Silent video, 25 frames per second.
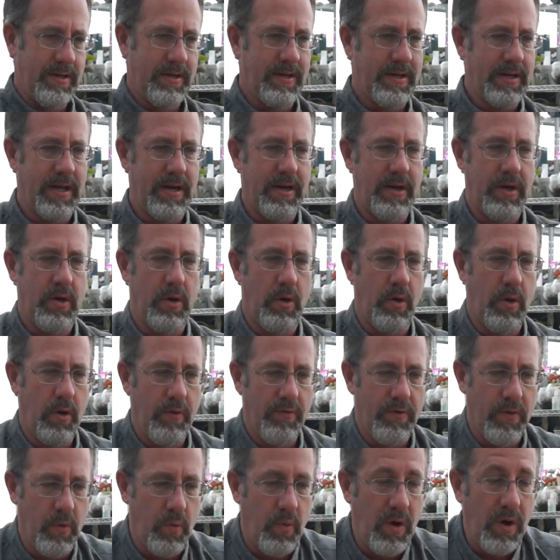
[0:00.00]
kind of go
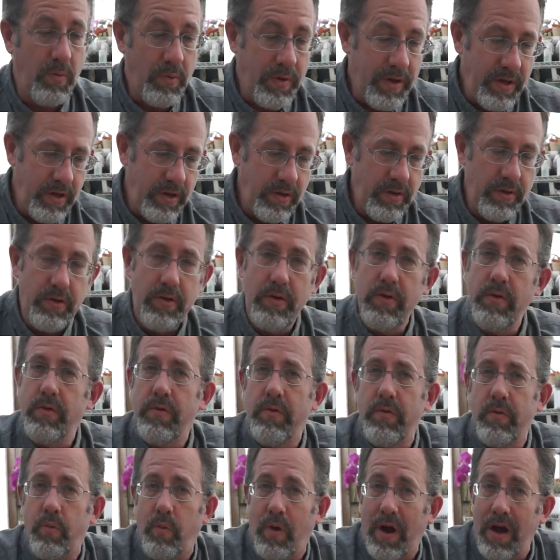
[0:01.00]
over what we
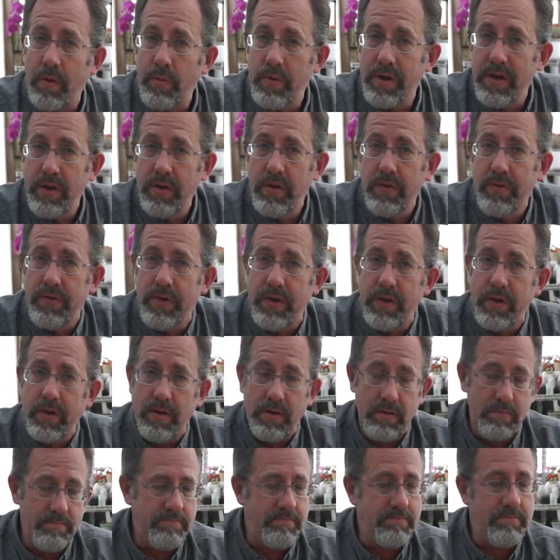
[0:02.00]
use, why we use it,
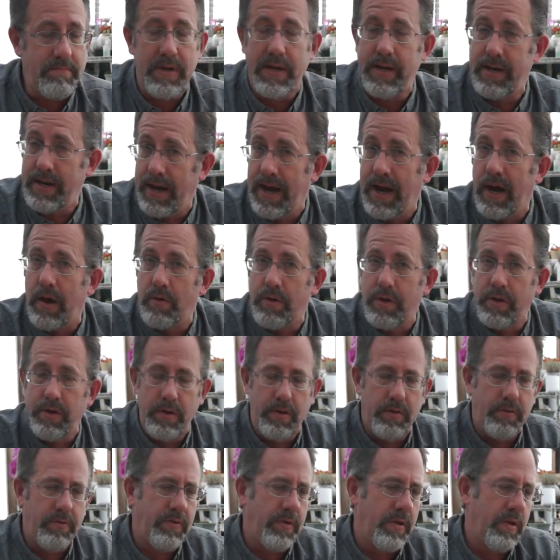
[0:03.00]
and how to
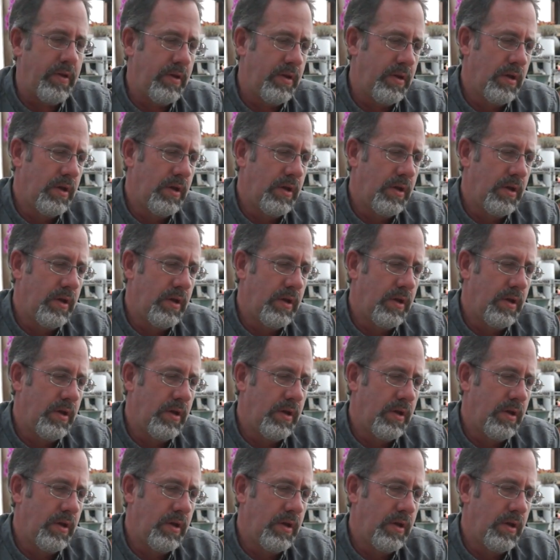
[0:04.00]
use it.